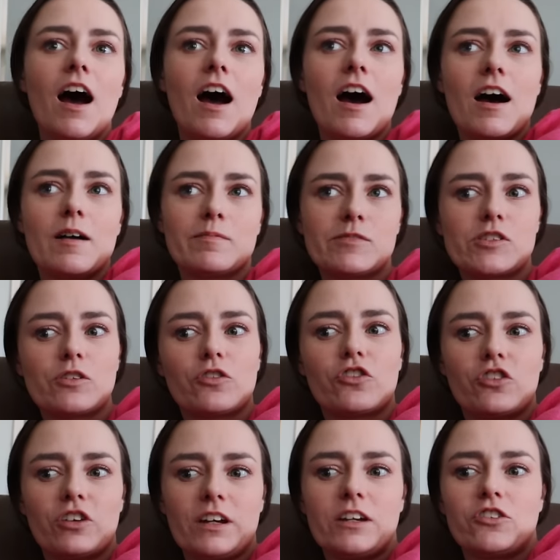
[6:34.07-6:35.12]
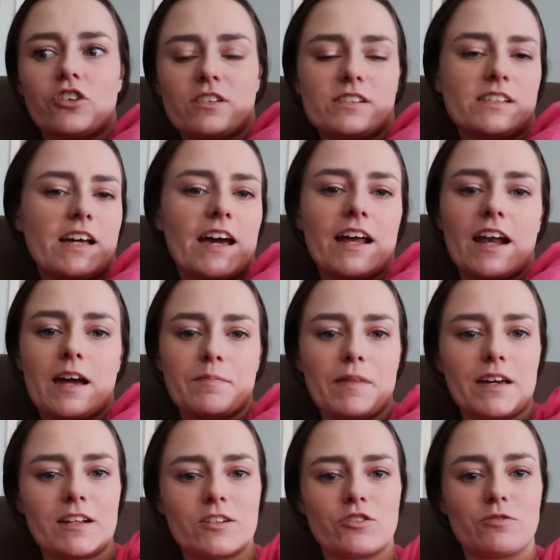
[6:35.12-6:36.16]
Um, so she just said, I
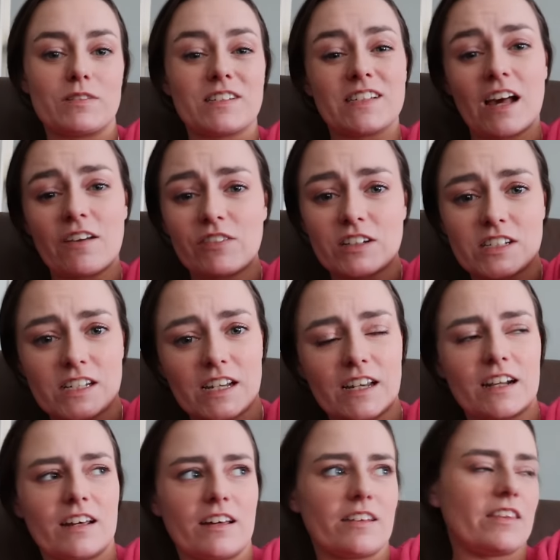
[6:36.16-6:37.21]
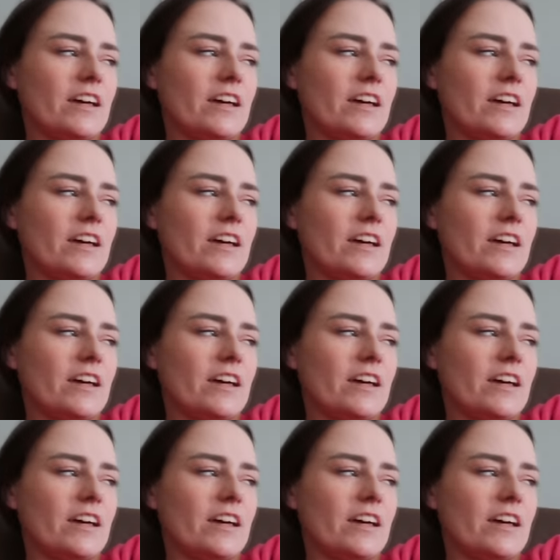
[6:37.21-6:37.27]
made it to a 17.